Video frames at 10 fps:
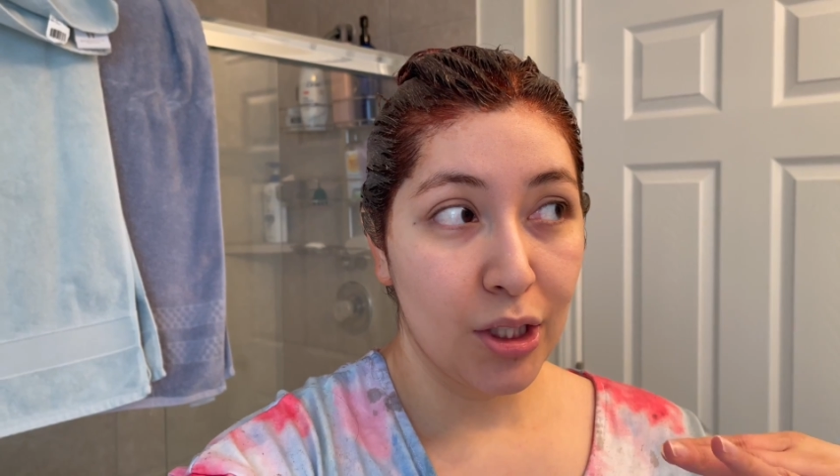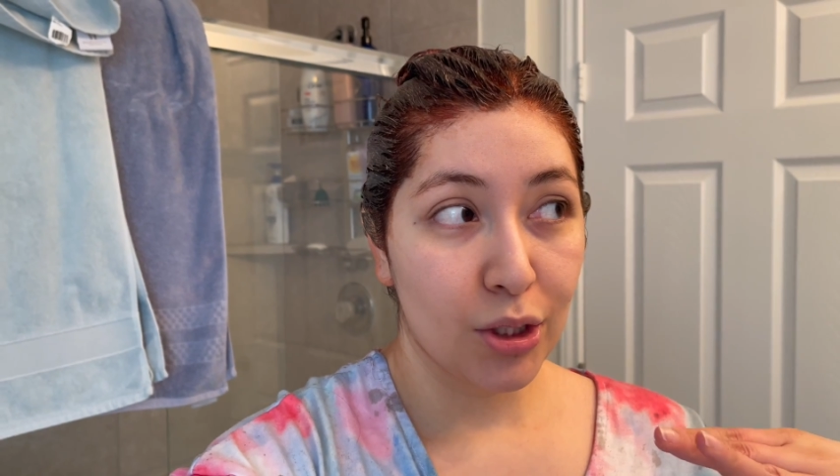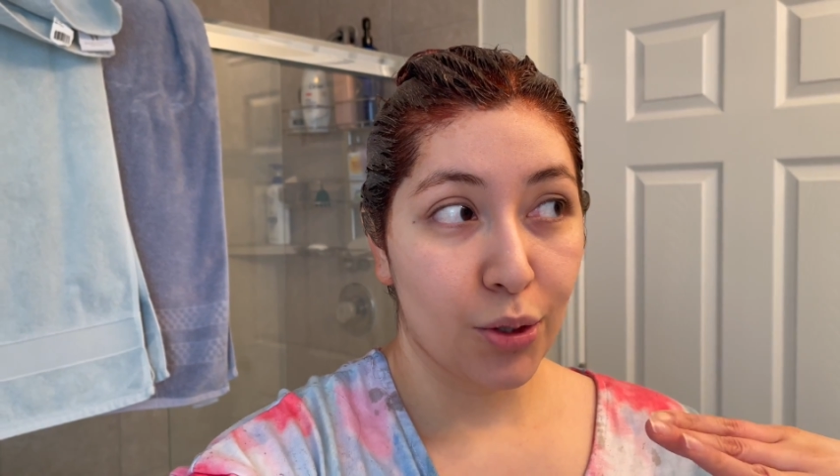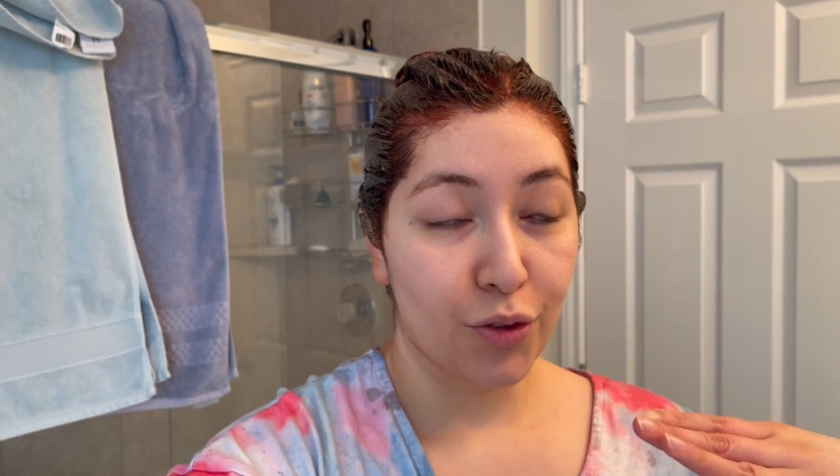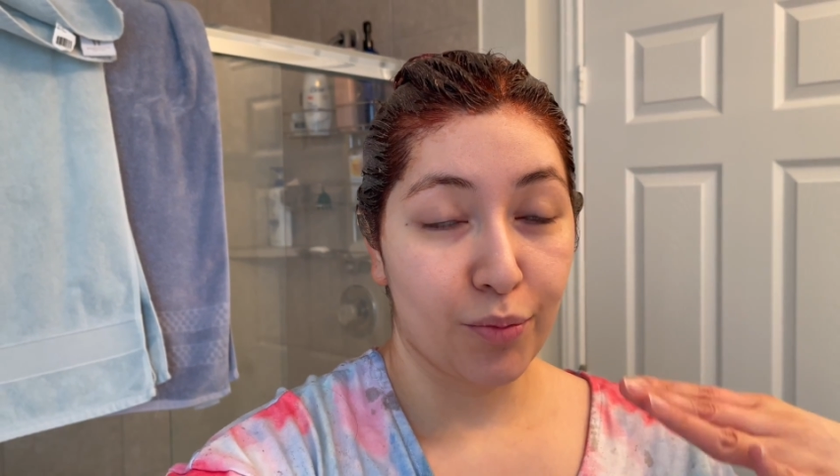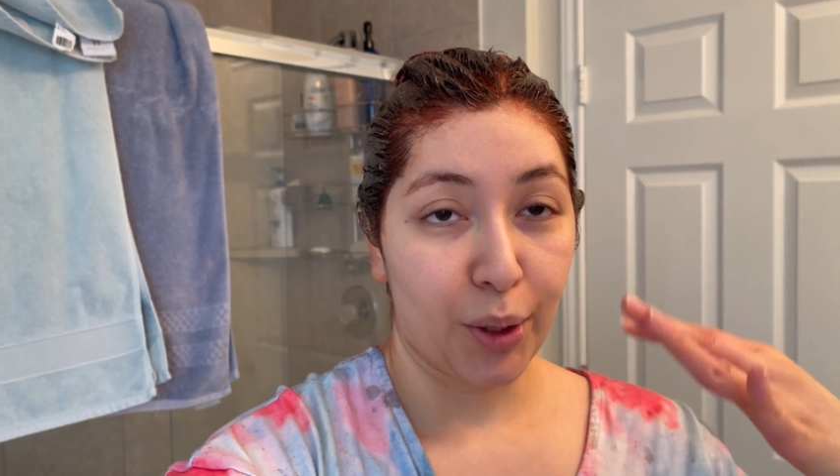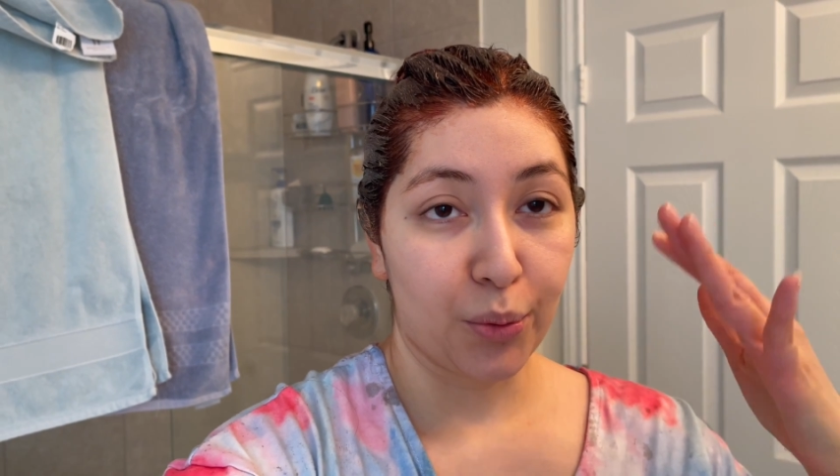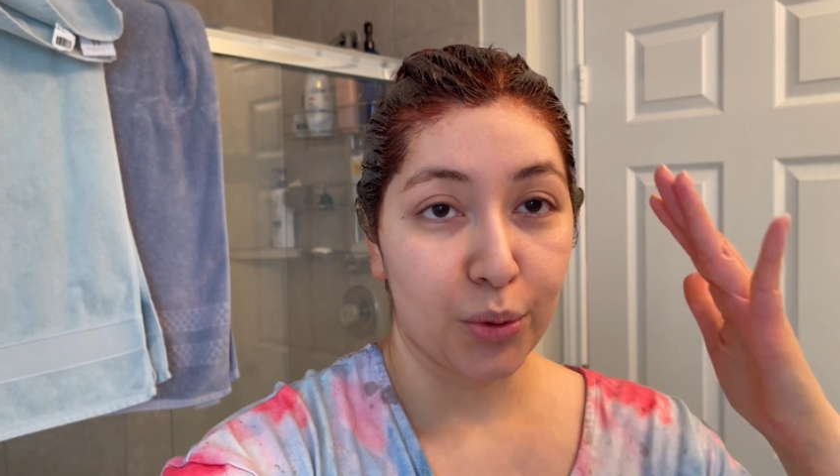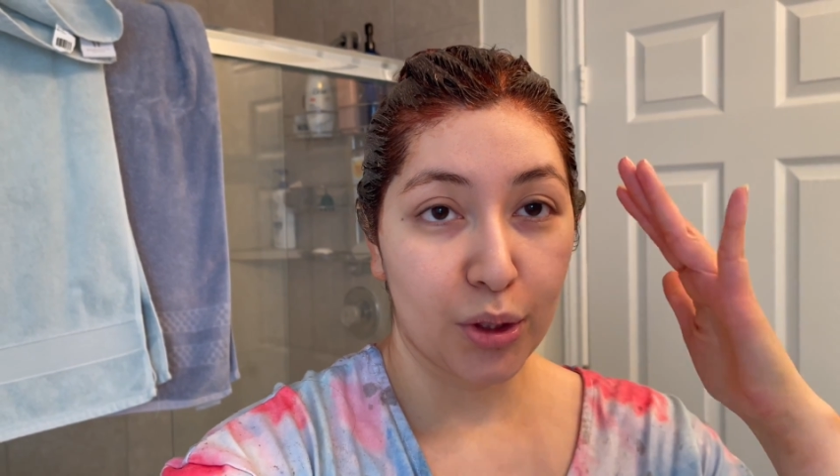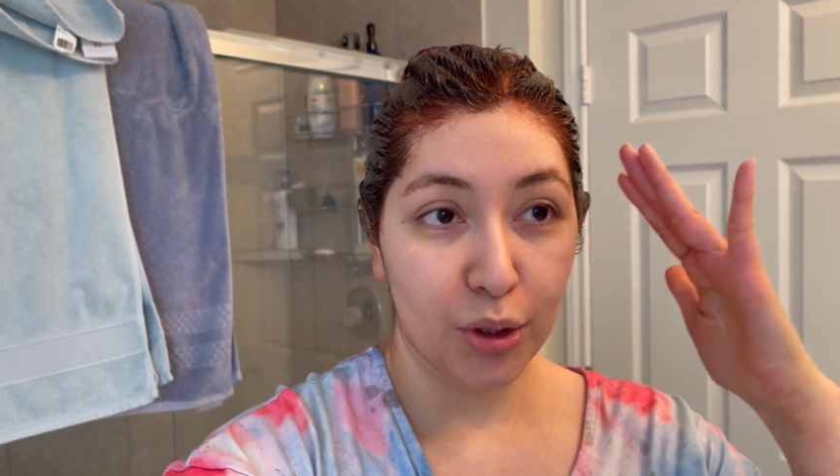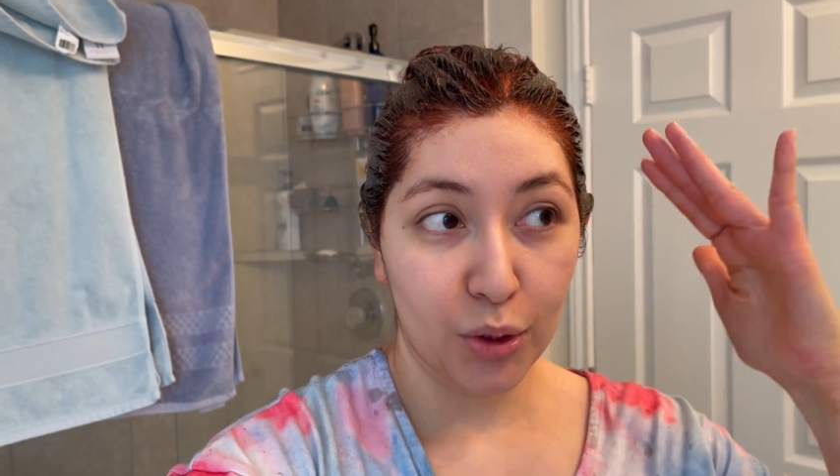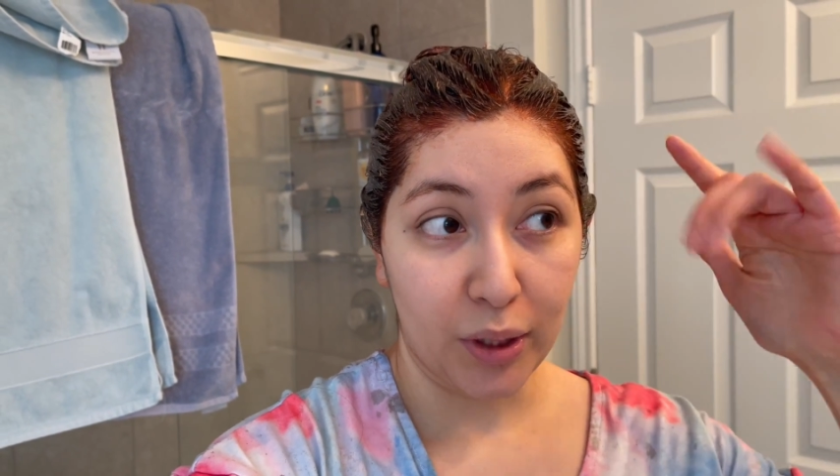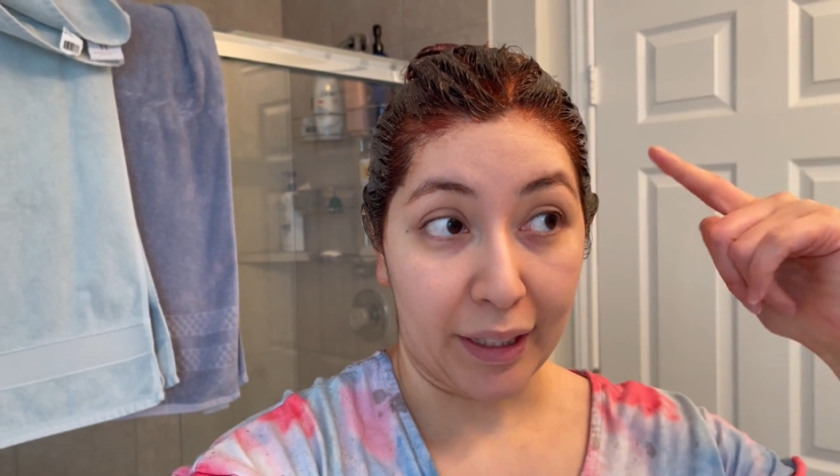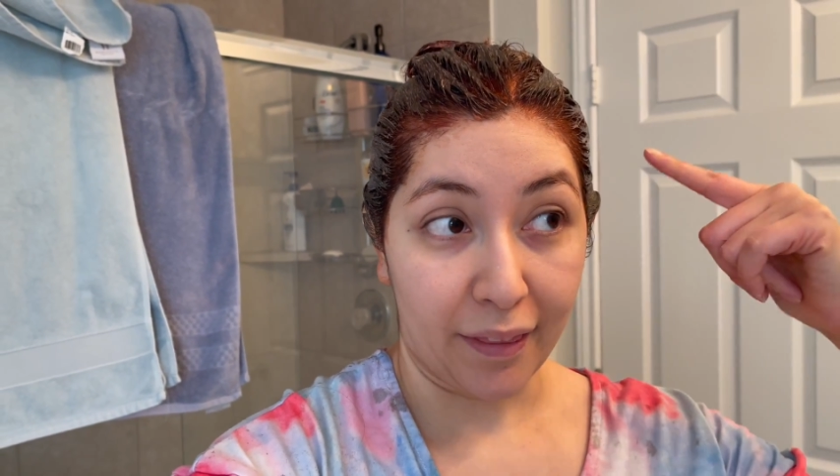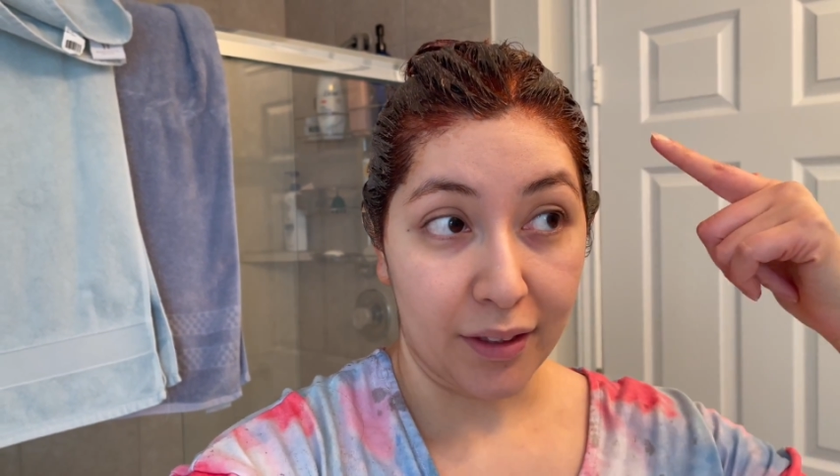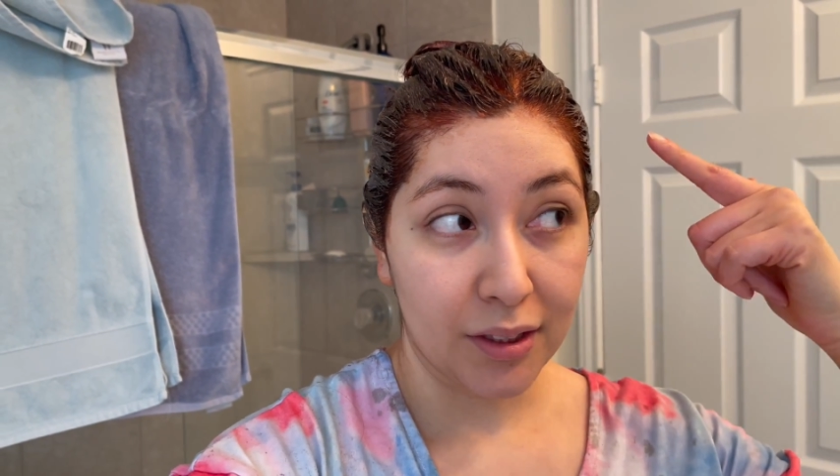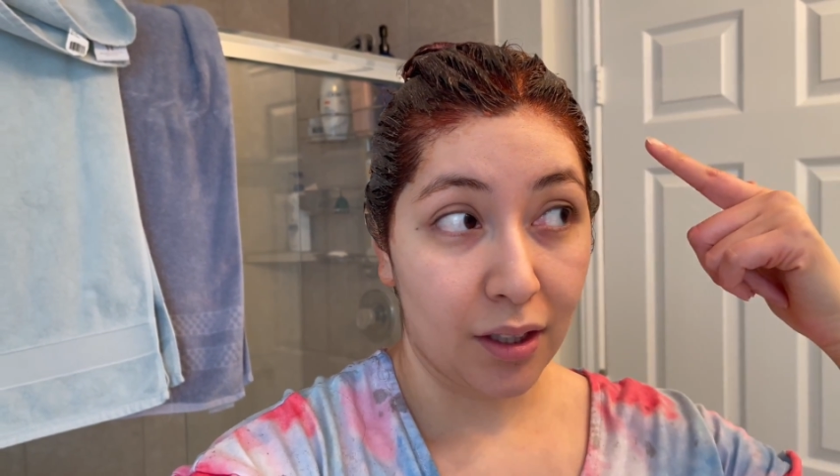So if my roots are like this